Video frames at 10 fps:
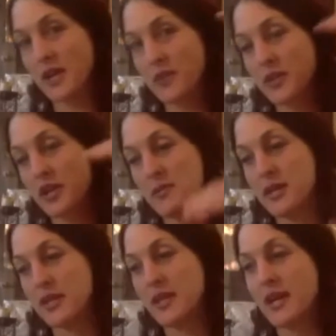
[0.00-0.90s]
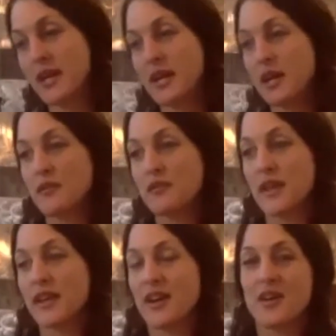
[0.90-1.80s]
would come in of
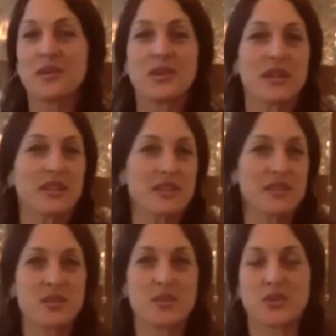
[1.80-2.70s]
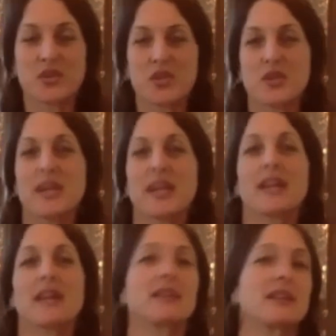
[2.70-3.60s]
like, oh, look at this cool trick
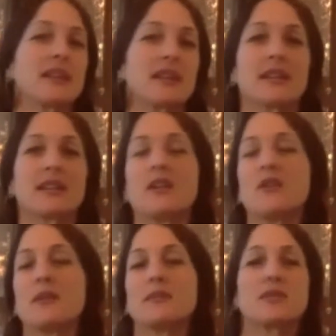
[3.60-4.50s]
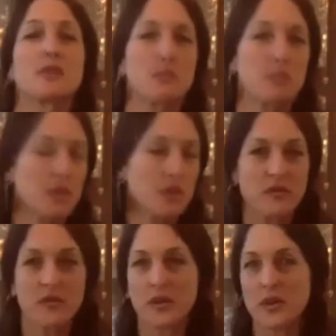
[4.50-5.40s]
and da da da da. Oh, I'm so
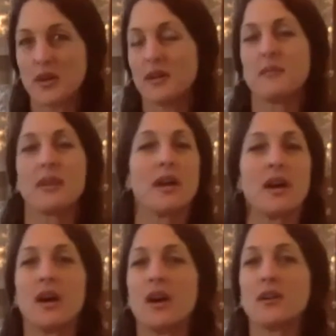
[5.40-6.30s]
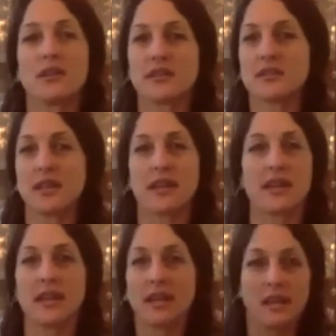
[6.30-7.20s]
beautiful. And all this
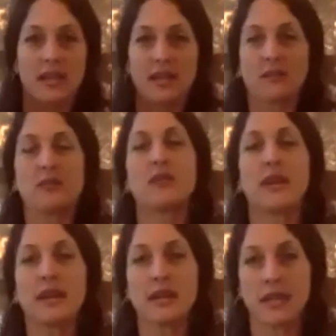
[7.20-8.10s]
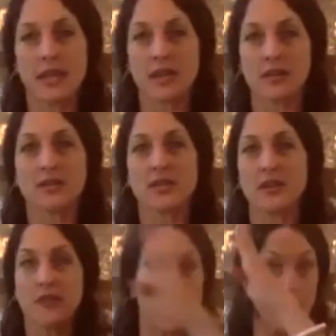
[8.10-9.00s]
like, inflated ego
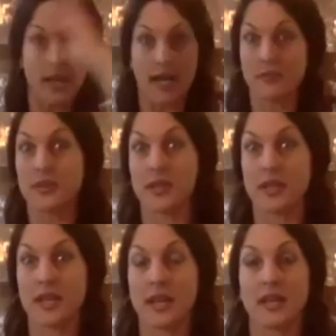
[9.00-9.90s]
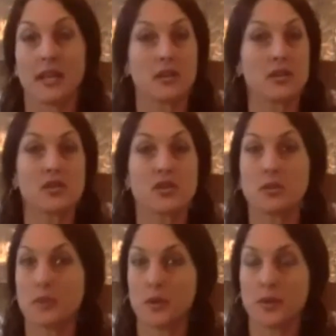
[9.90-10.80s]
stuff, and I'd have to, again,
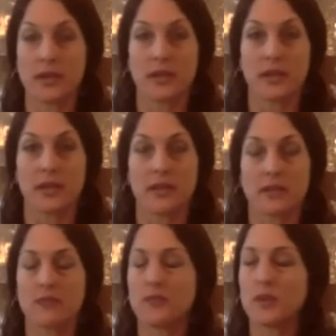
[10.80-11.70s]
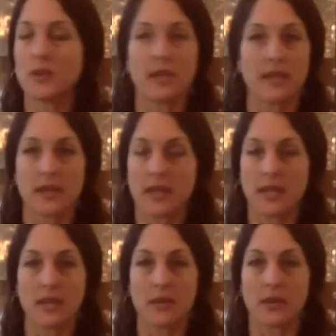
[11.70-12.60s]
super quickly, full on
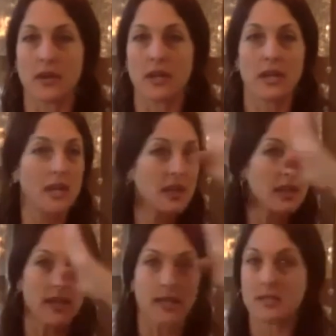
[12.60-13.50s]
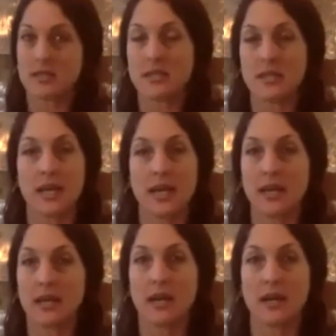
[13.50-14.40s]
Dakini work, like slay,
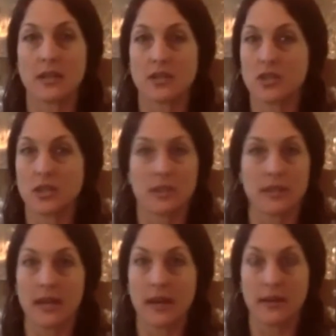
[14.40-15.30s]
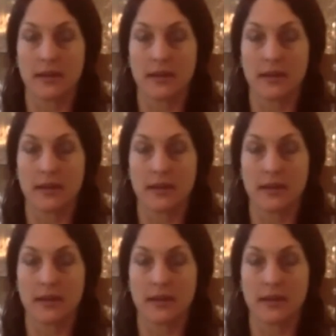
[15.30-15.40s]
cut, chit, that